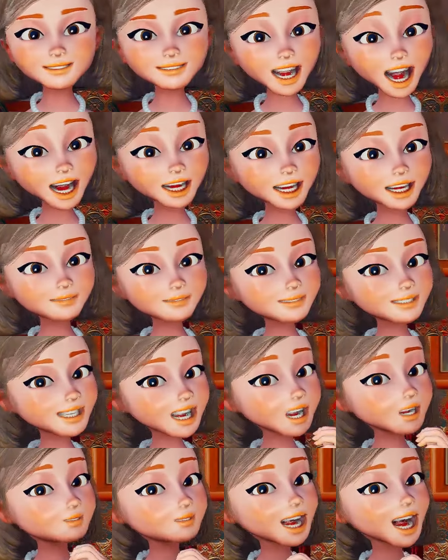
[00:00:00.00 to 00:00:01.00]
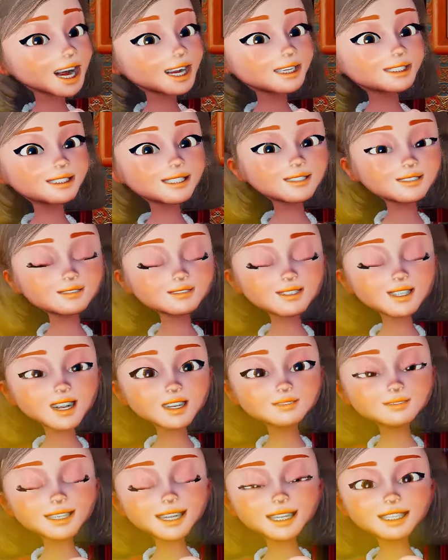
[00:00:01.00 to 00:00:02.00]
I am so glad you
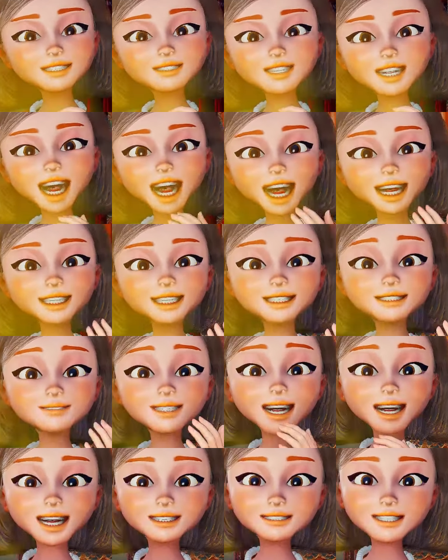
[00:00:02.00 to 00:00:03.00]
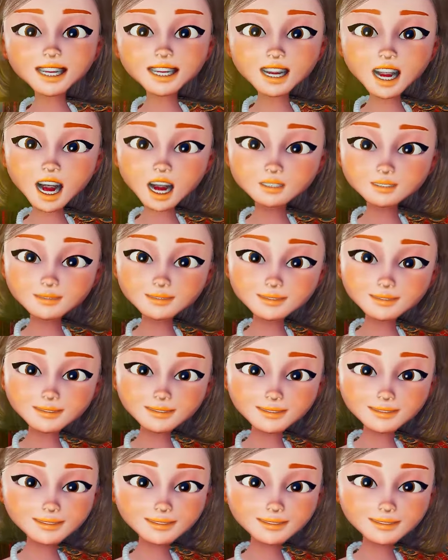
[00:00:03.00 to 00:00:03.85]
joined me today in my living room.